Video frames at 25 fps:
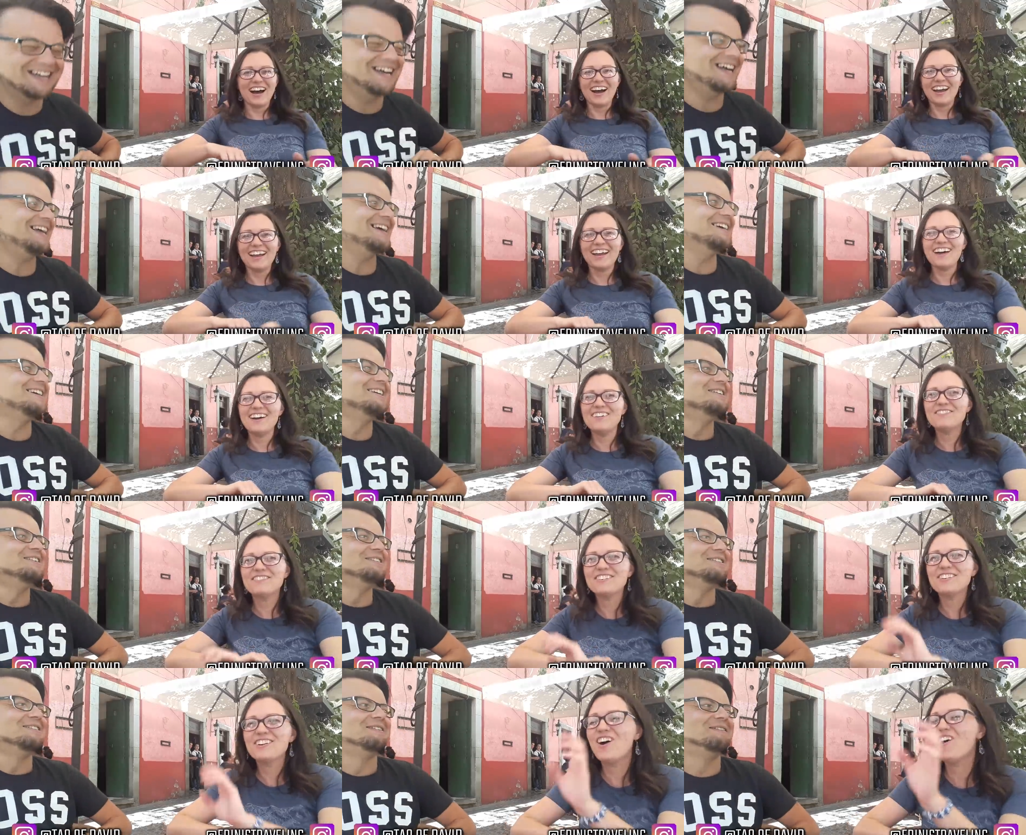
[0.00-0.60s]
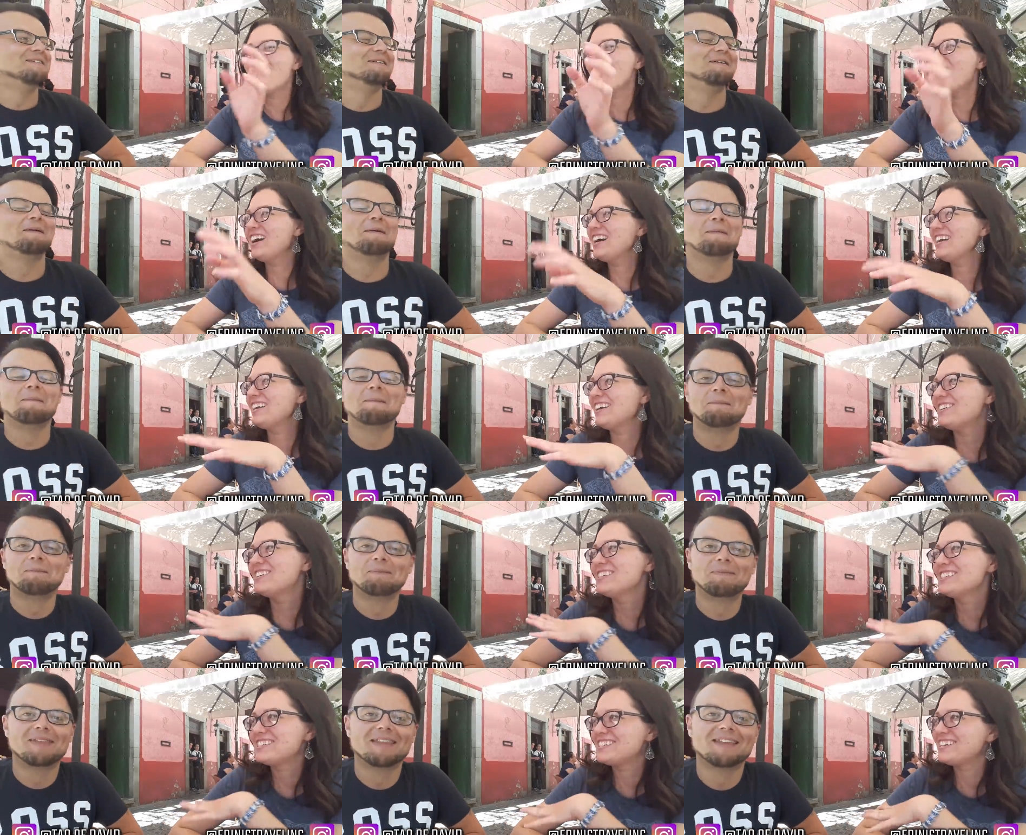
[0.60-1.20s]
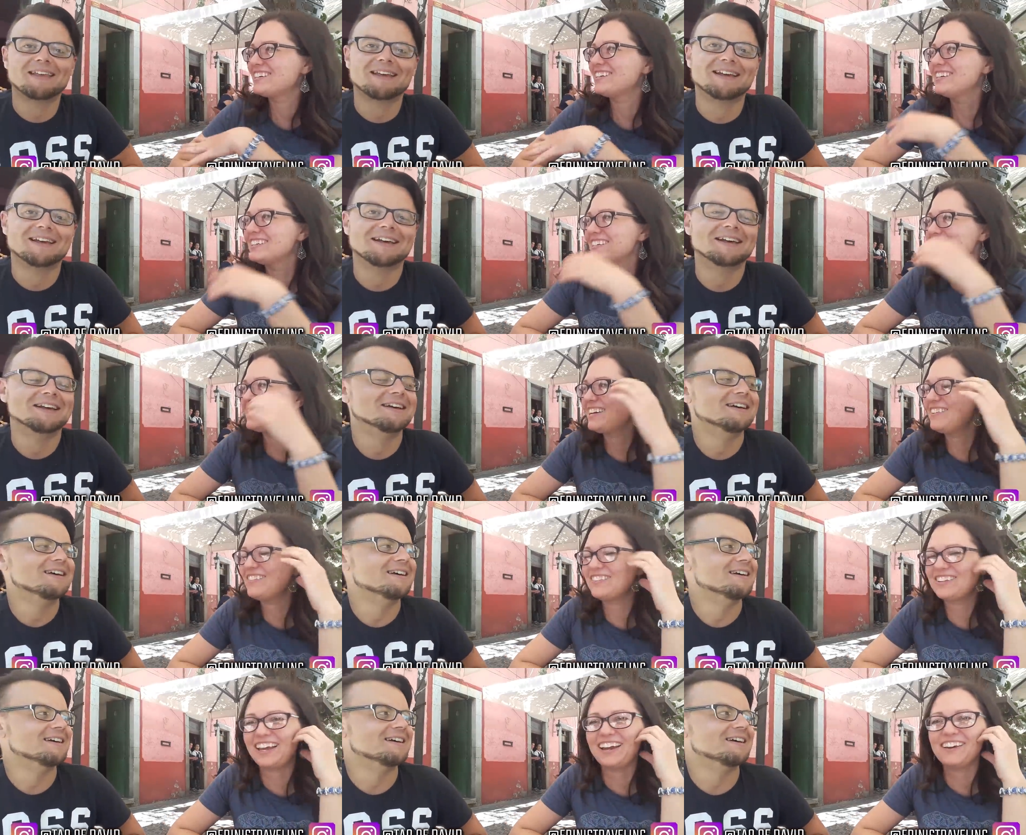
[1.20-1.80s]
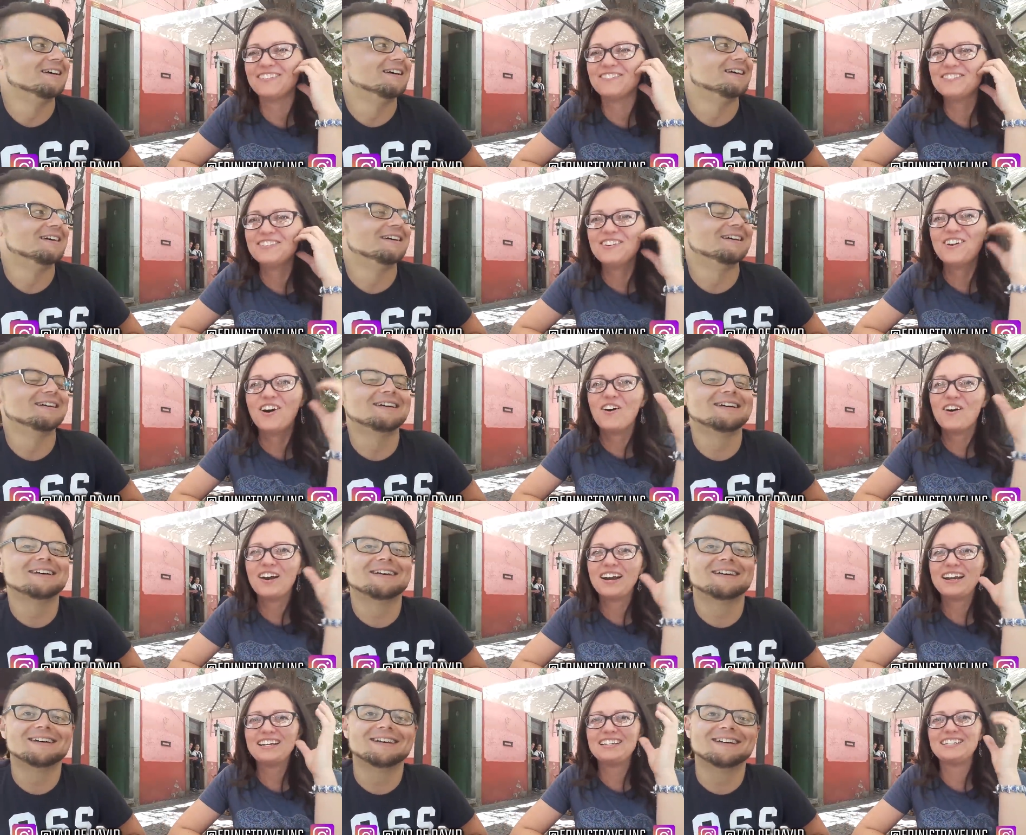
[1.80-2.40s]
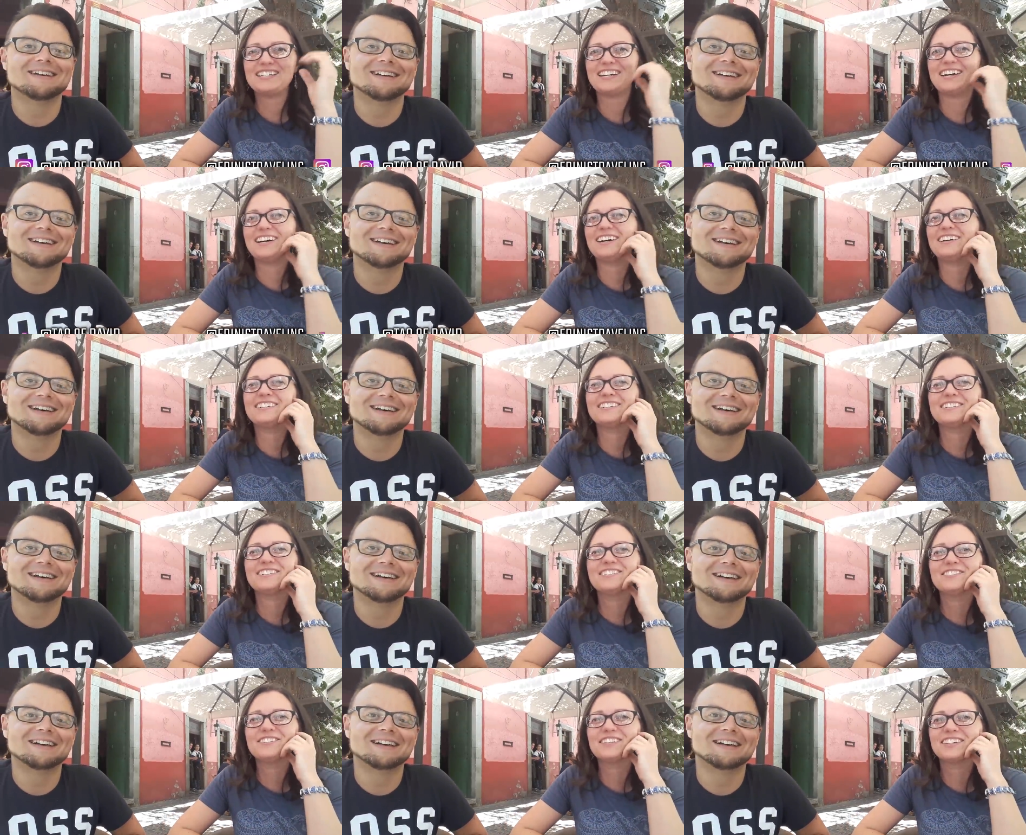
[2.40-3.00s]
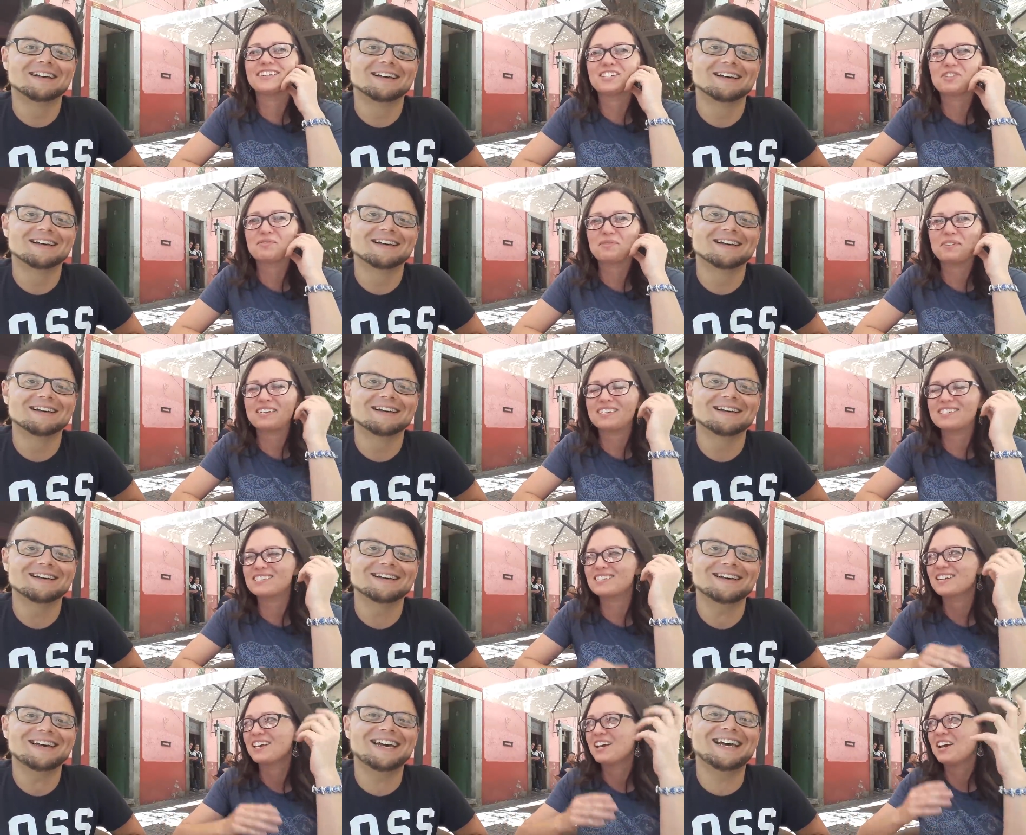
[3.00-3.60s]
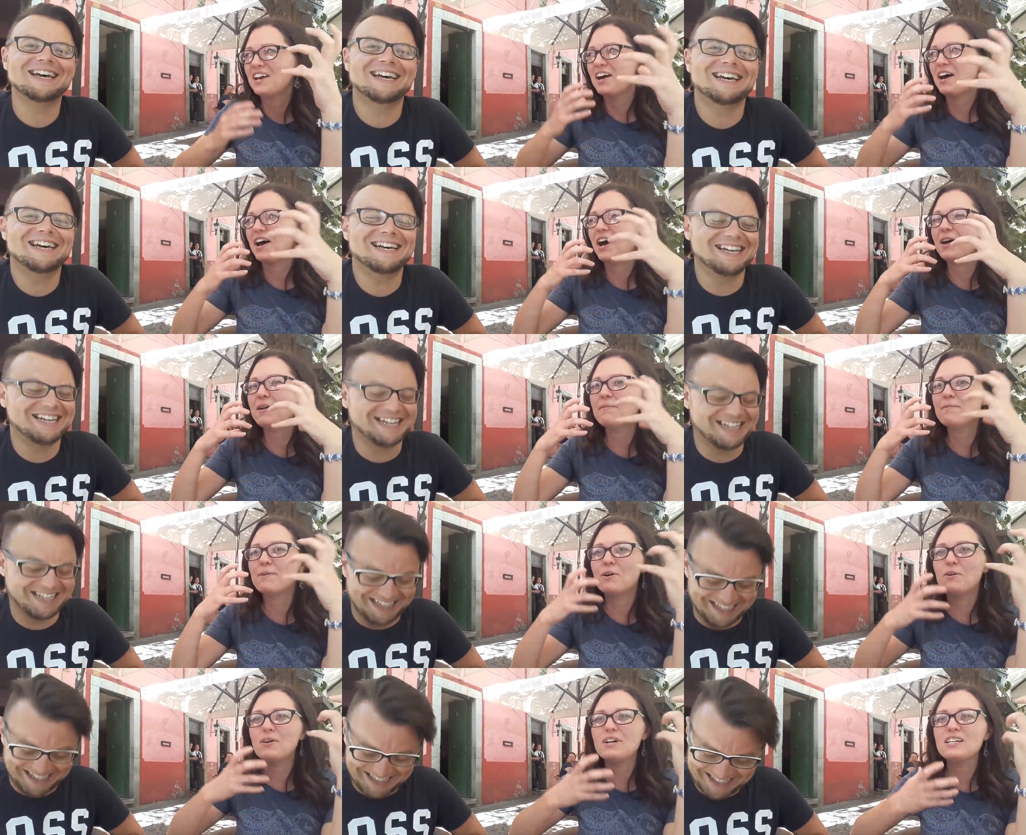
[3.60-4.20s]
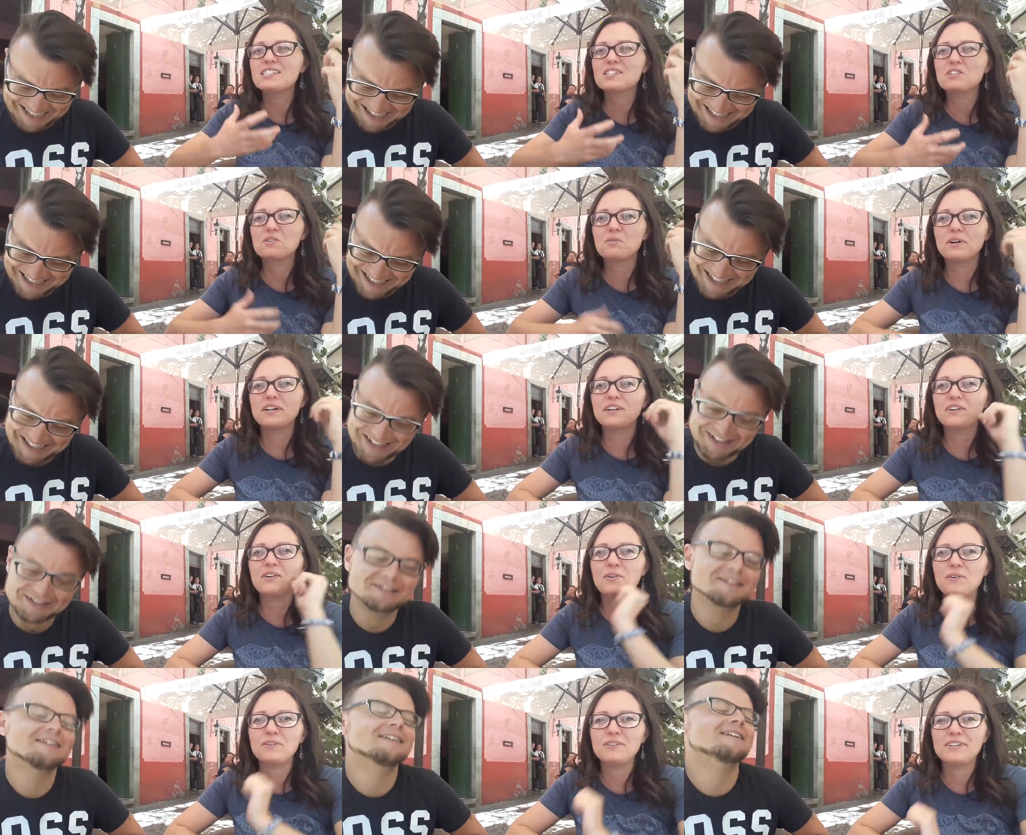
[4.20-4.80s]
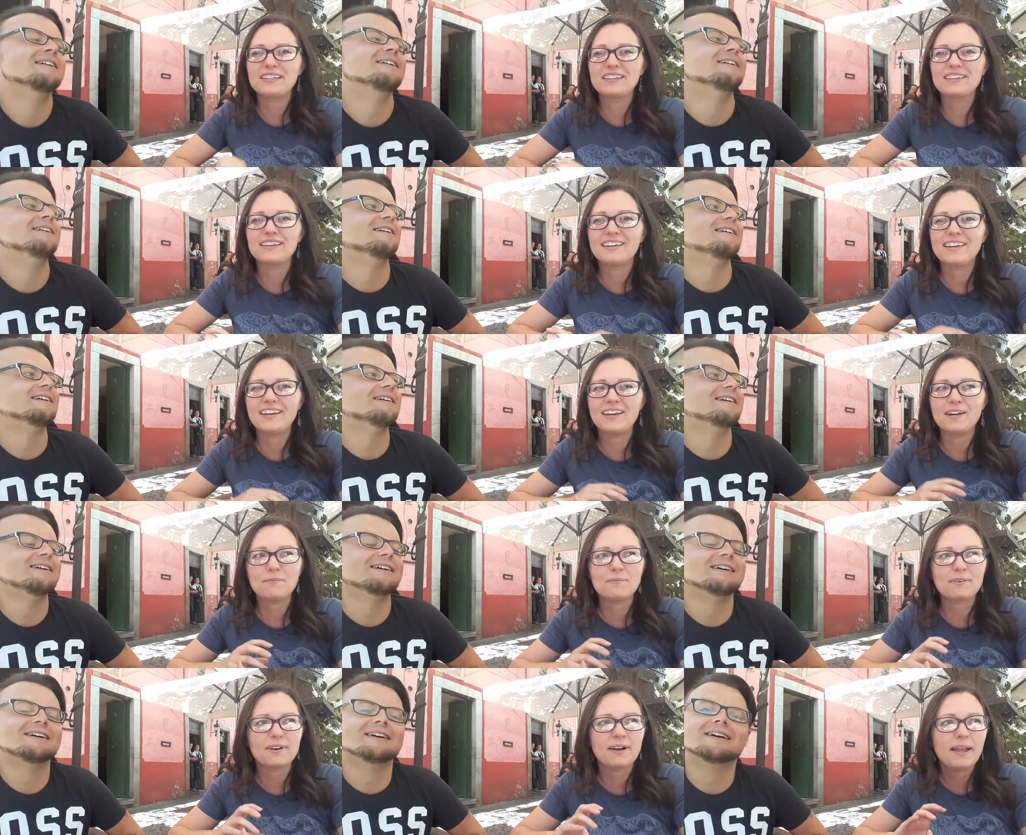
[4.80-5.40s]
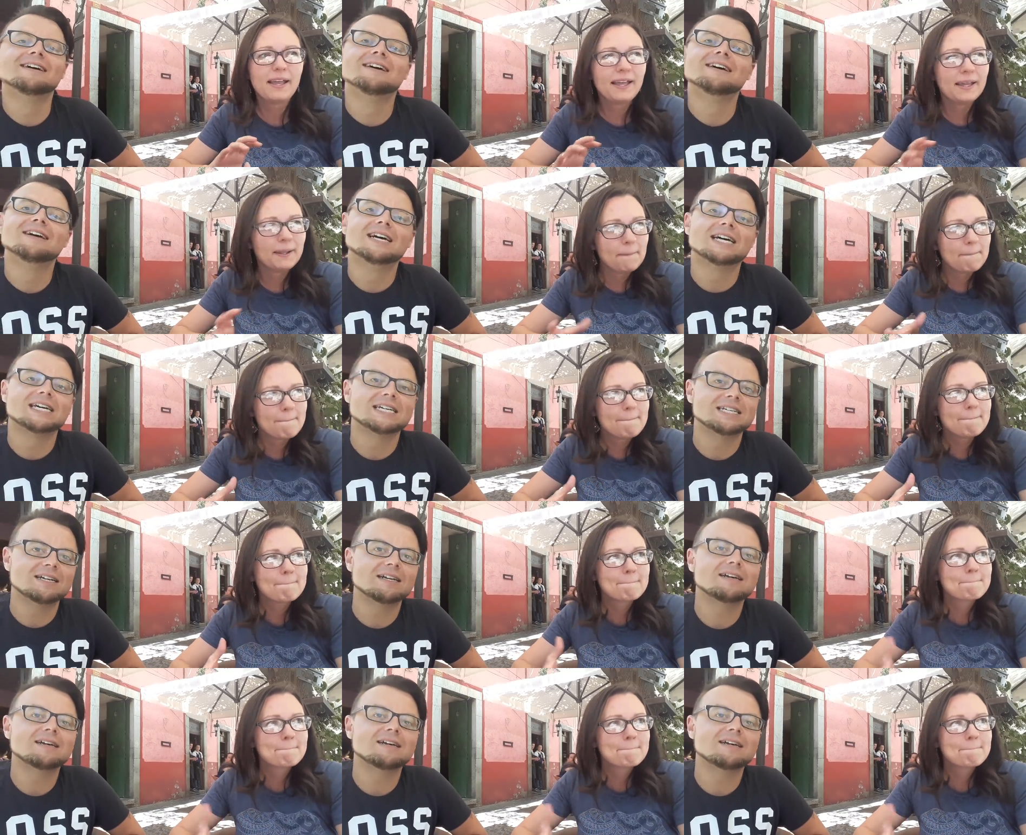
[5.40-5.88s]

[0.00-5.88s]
Speaker 1: I have no idea. I was telling David I have no idea how to do this because I'm always the one holding the camera, and